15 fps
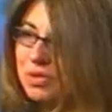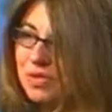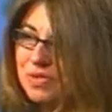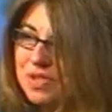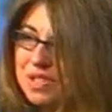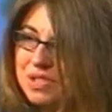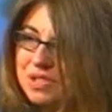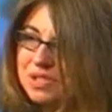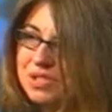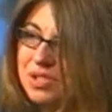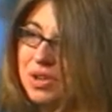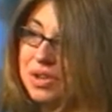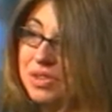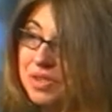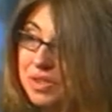of these
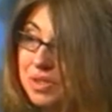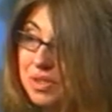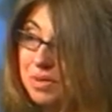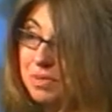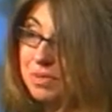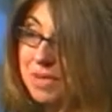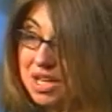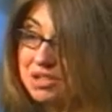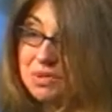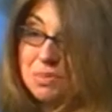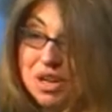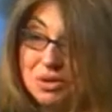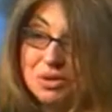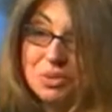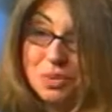on the
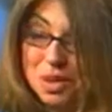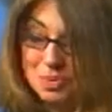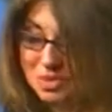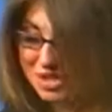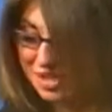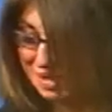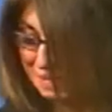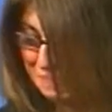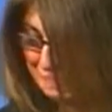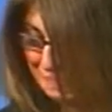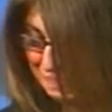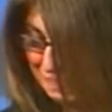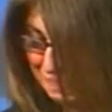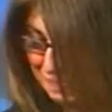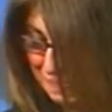MassMouth website.
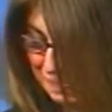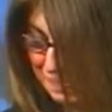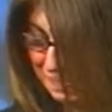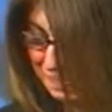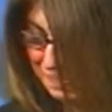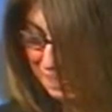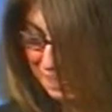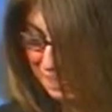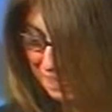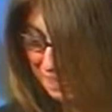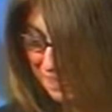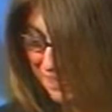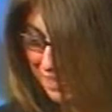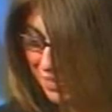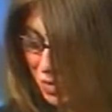
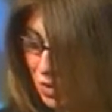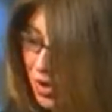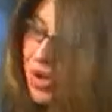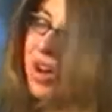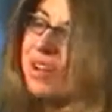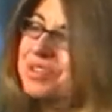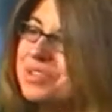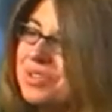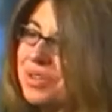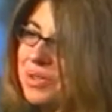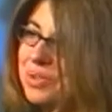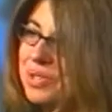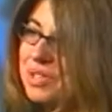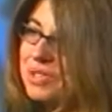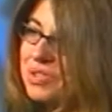Nor
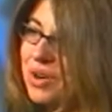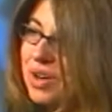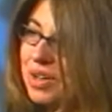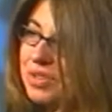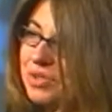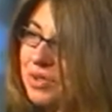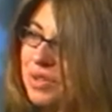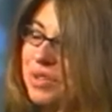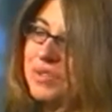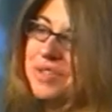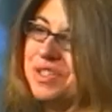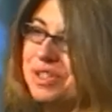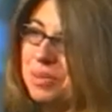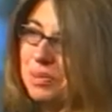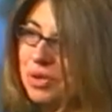also is author of a
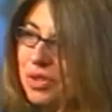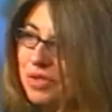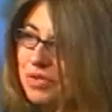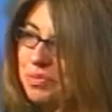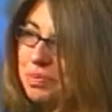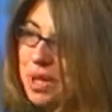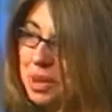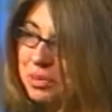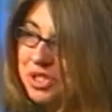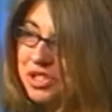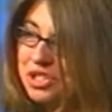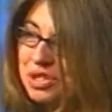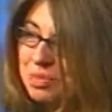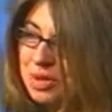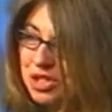number of
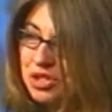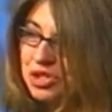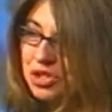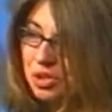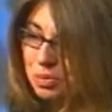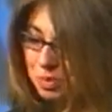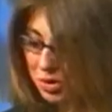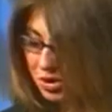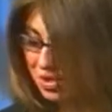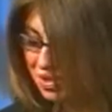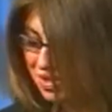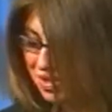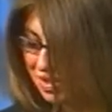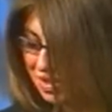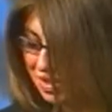published picture
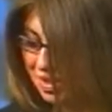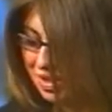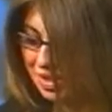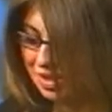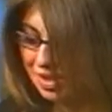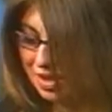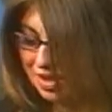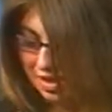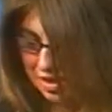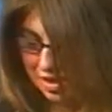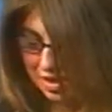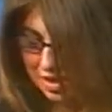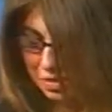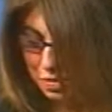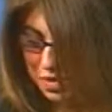books
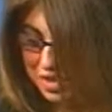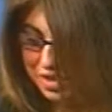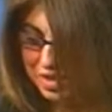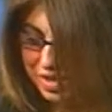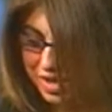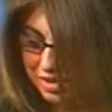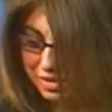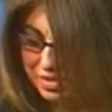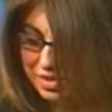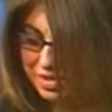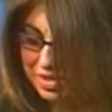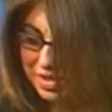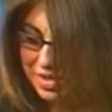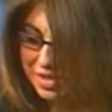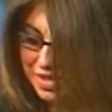with
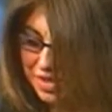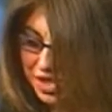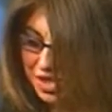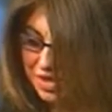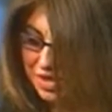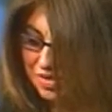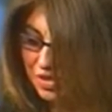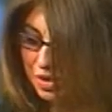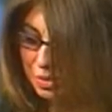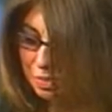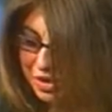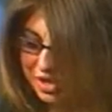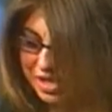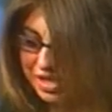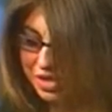titles such as
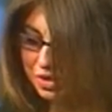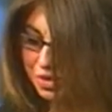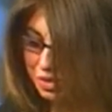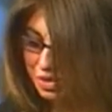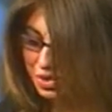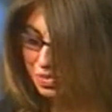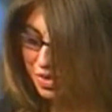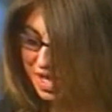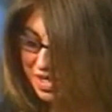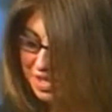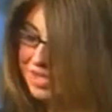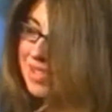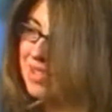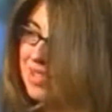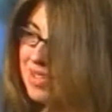Everybody Cooks
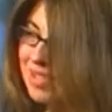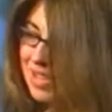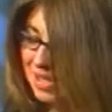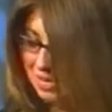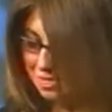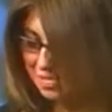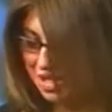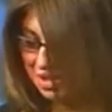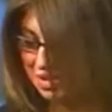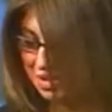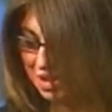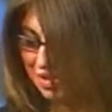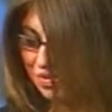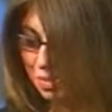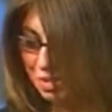Rice and Bakes
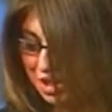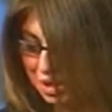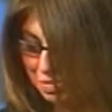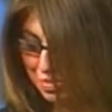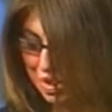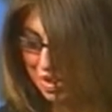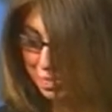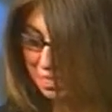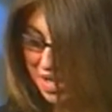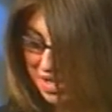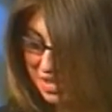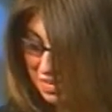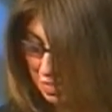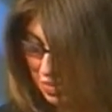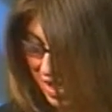Everybody
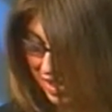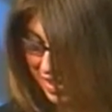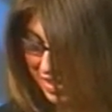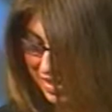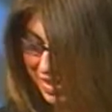Bakes Bread,